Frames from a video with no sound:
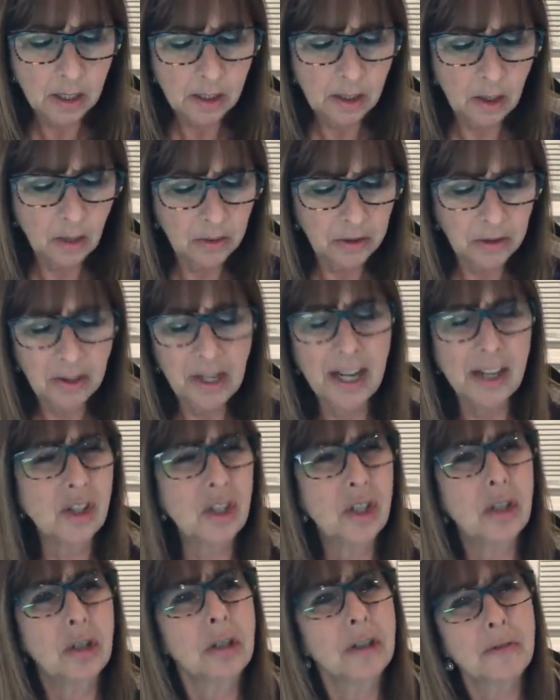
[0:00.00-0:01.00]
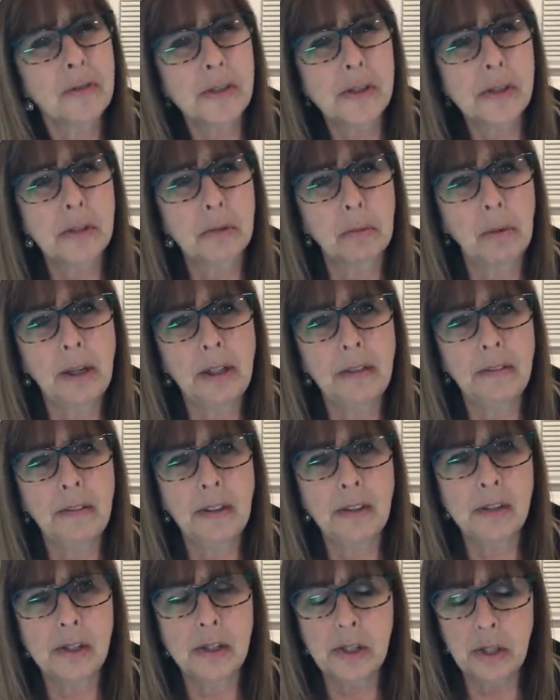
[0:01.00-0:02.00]
you know, you're not sure if it's the right
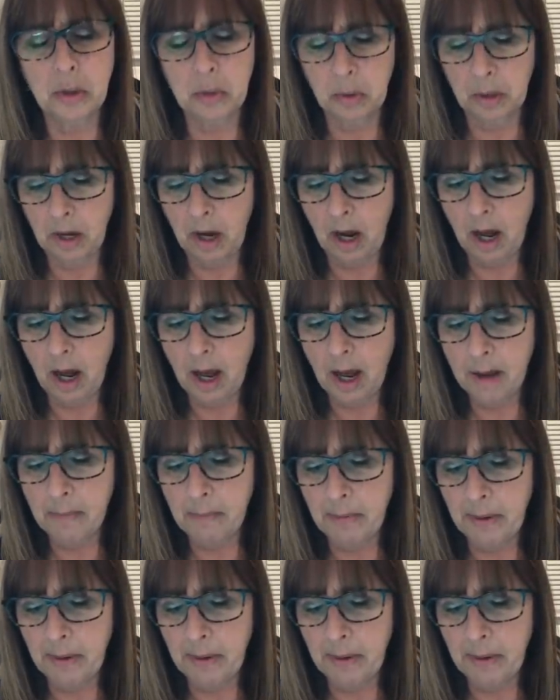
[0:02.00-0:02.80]
thing to do or not.